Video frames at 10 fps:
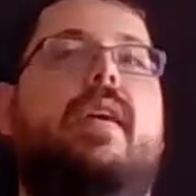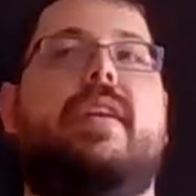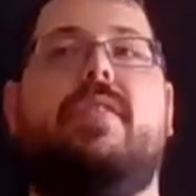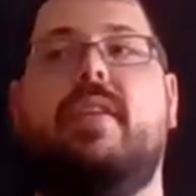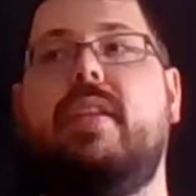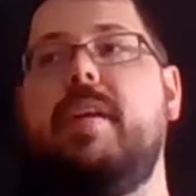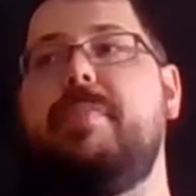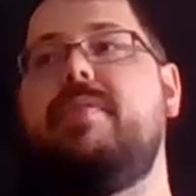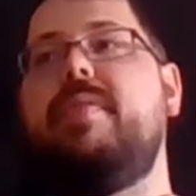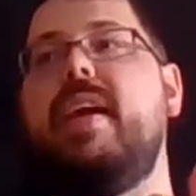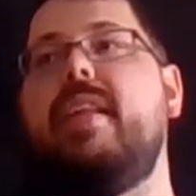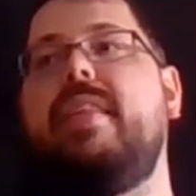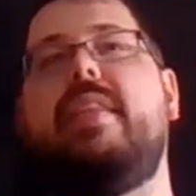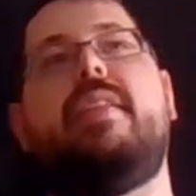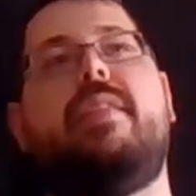I took a leap of
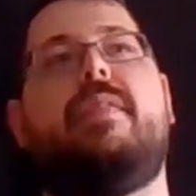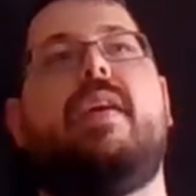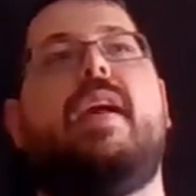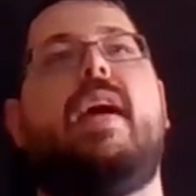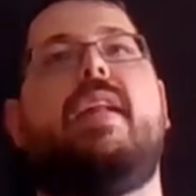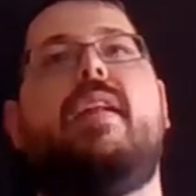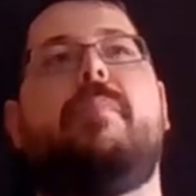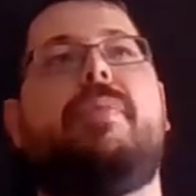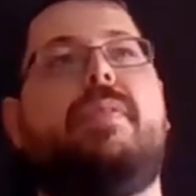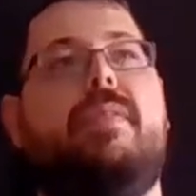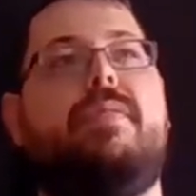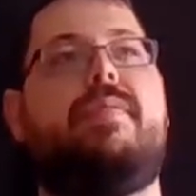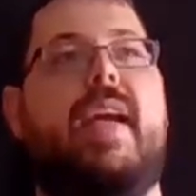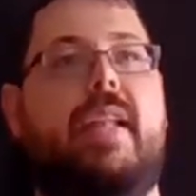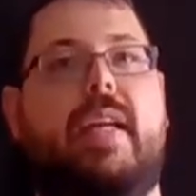faith and I ended up
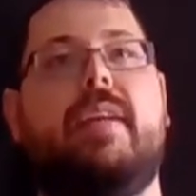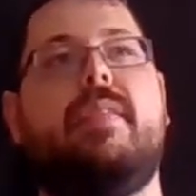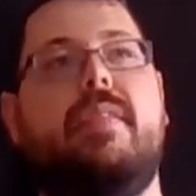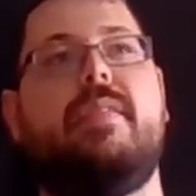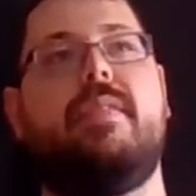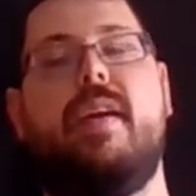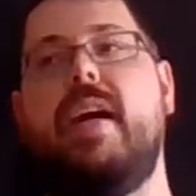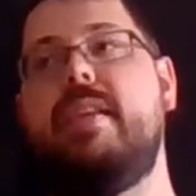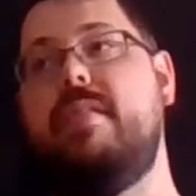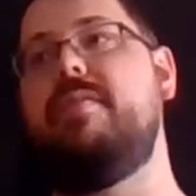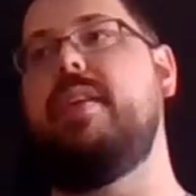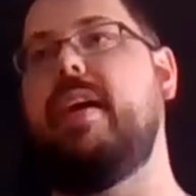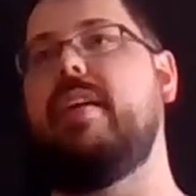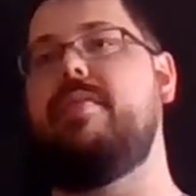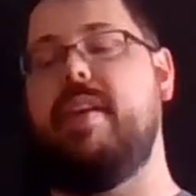failing. I did feel
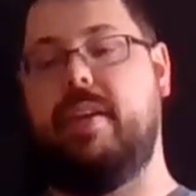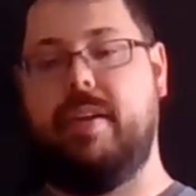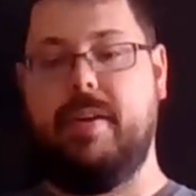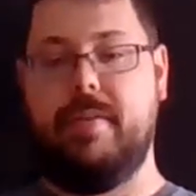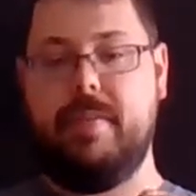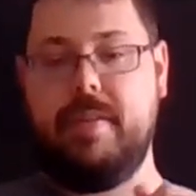like a failure.